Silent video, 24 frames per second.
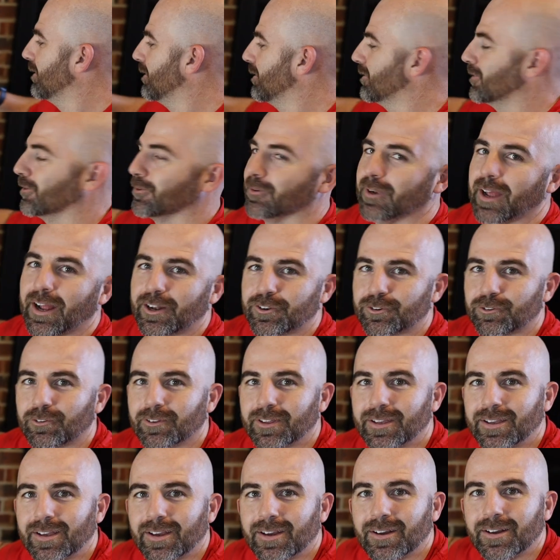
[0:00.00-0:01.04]
So
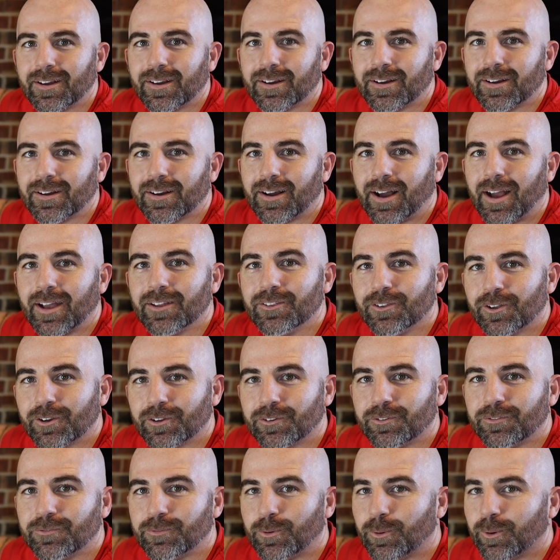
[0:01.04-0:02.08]
naturally, I
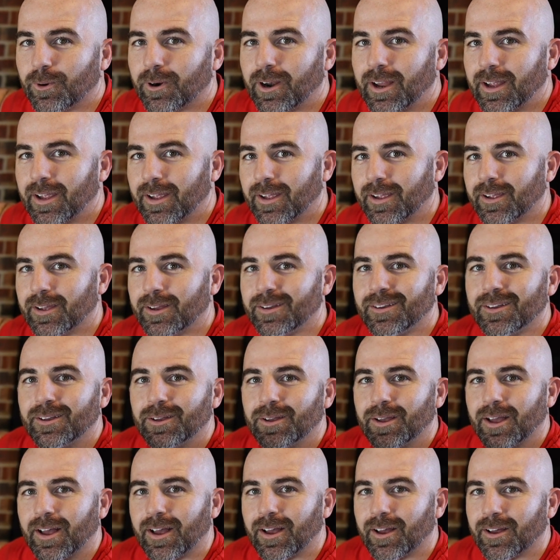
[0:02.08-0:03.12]
looked for a
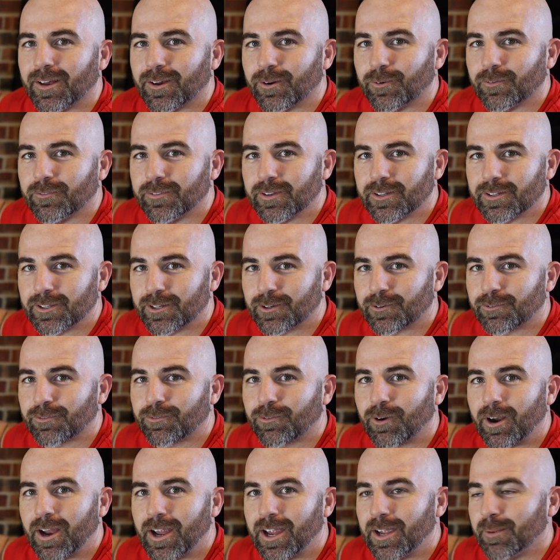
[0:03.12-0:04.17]
Villier
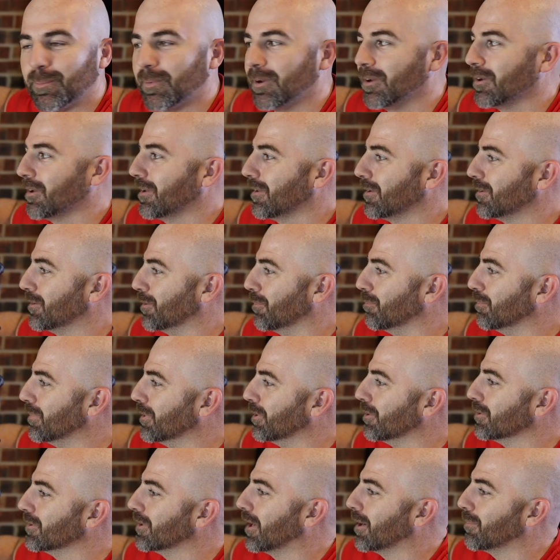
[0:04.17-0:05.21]
frame to
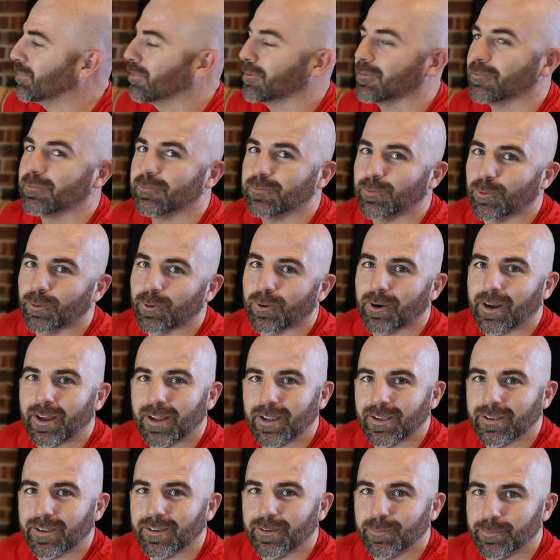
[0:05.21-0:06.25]
build up for
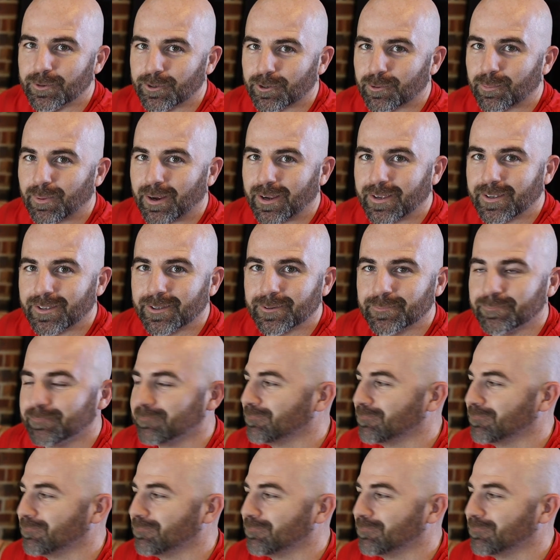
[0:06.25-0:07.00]
a commuter bike.